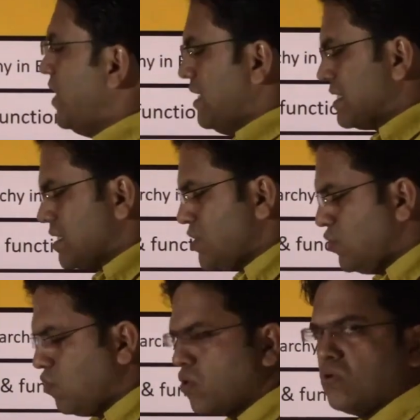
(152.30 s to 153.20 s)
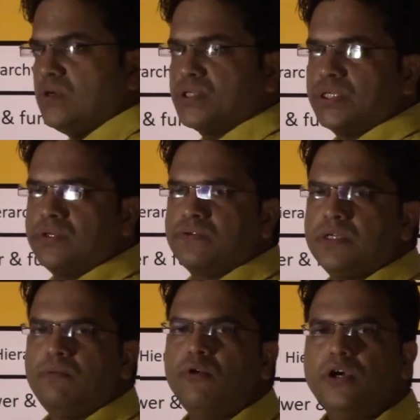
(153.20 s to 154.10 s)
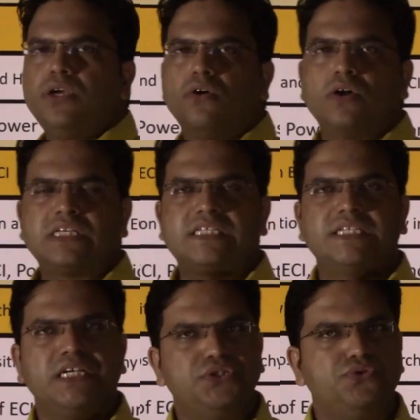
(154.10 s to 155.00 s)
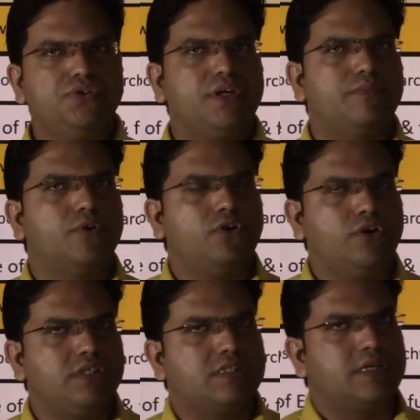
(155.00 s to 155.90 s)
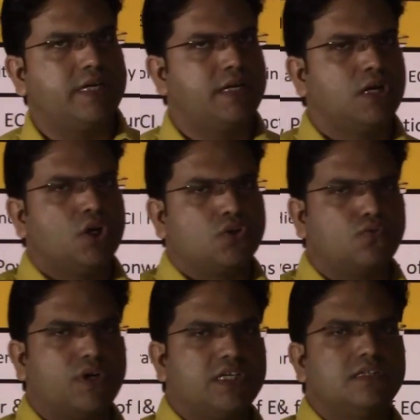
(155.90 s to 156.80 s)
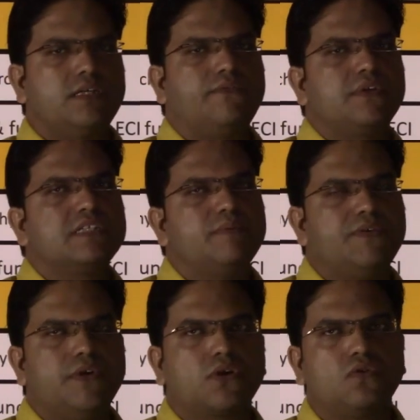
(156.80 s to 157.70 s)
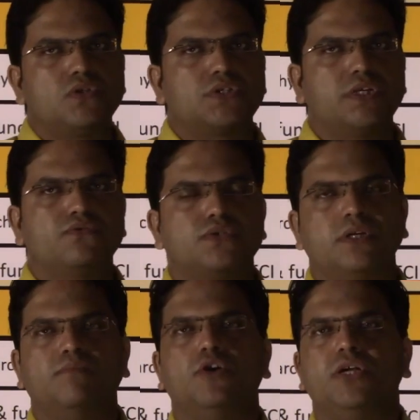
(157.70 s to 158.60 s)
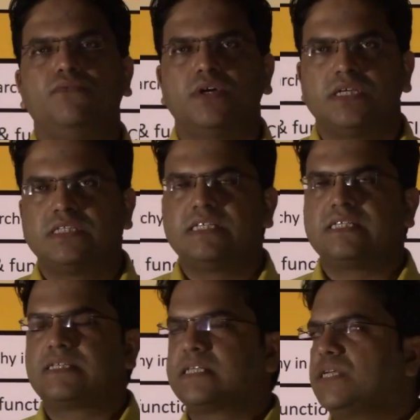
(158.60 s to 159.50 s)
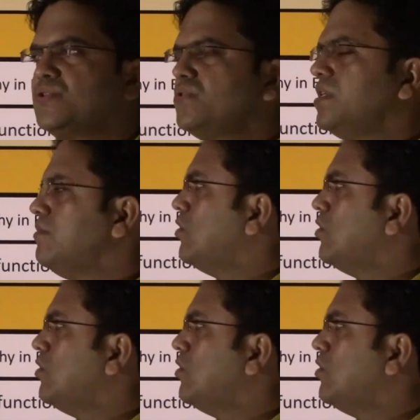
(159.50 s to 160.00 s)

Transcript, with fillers: we'll discuss non-constitutional body or statutory bodies, right? So what is the difference between constitutional body, what is this statutory